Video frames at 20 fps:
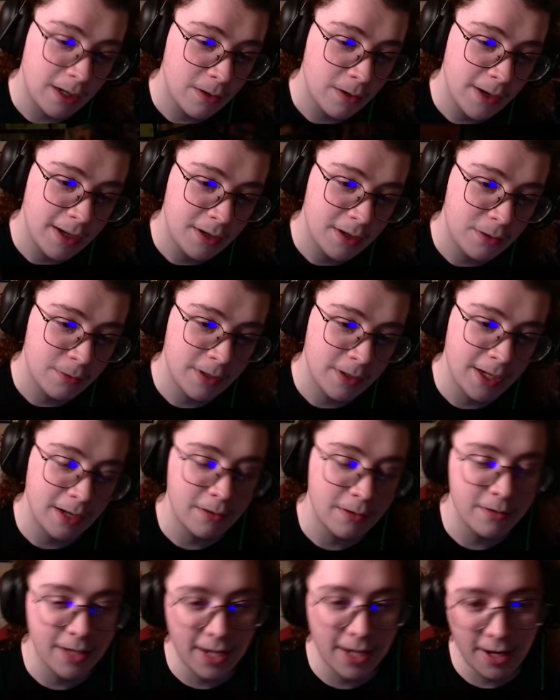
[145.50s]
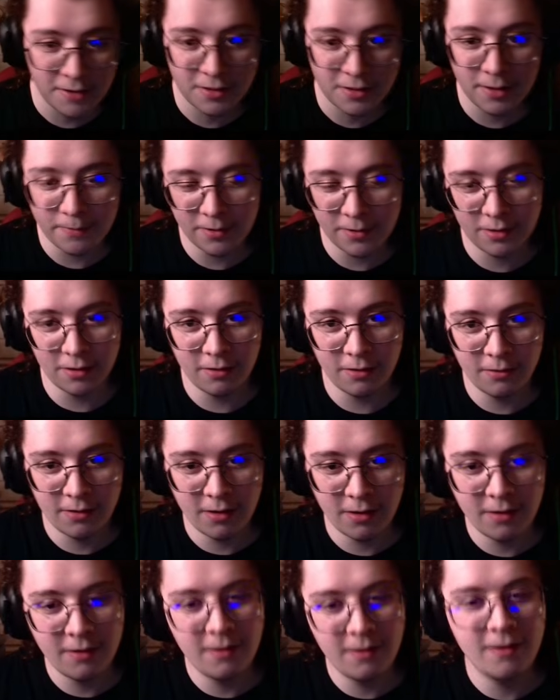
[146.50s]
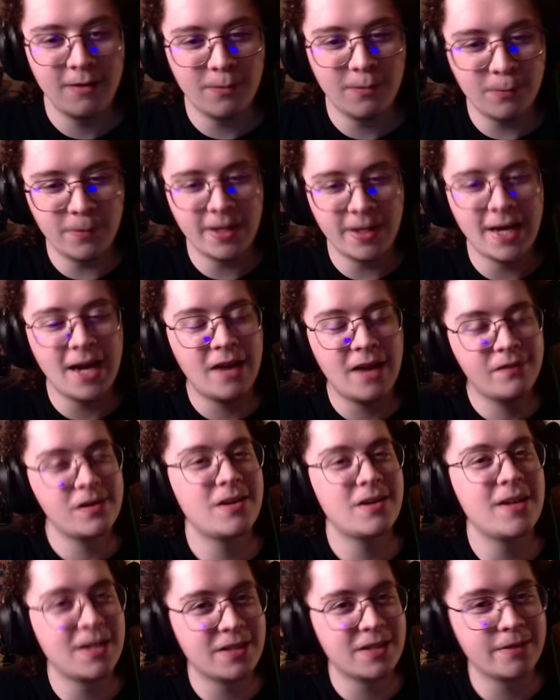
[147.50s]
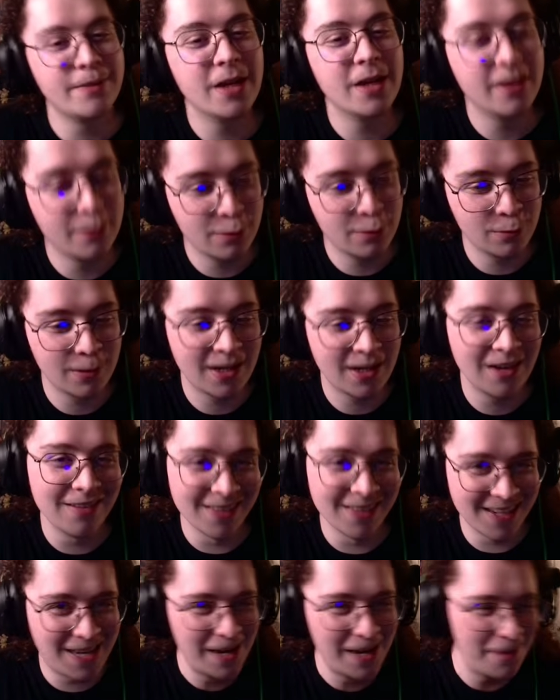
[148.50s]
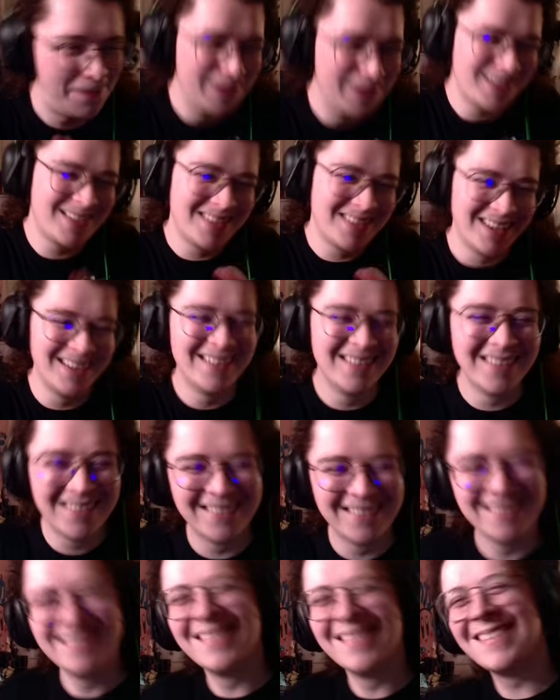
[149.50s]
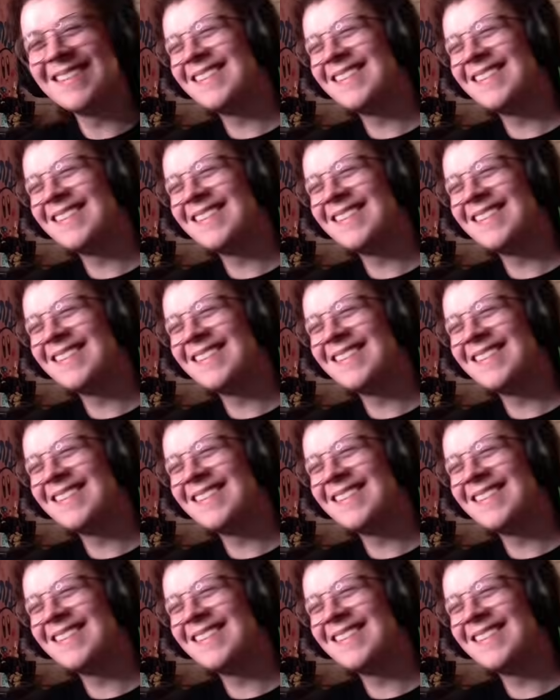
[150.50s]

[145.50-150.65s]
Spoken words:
into account last episode, we have to take smell into account this episode. So we